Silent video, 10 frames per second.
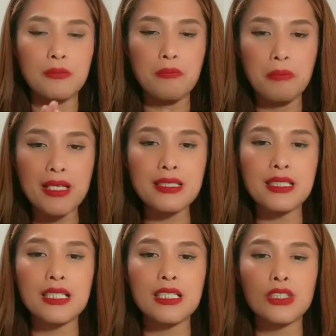the
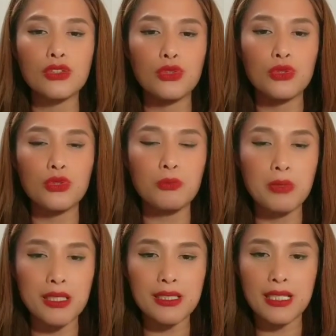best thing to
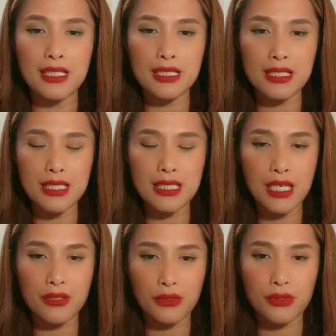build a
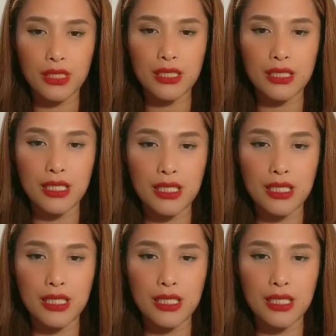skincare routine